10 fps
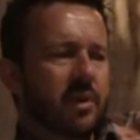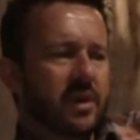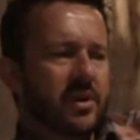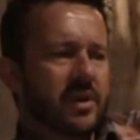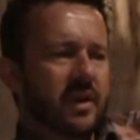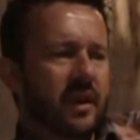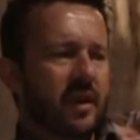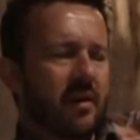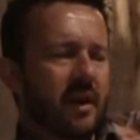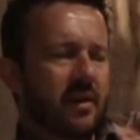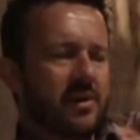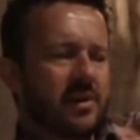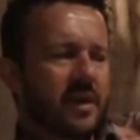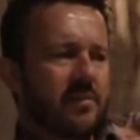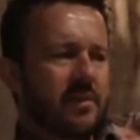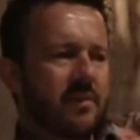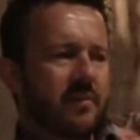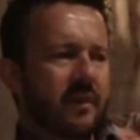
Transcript: But I just think our statement of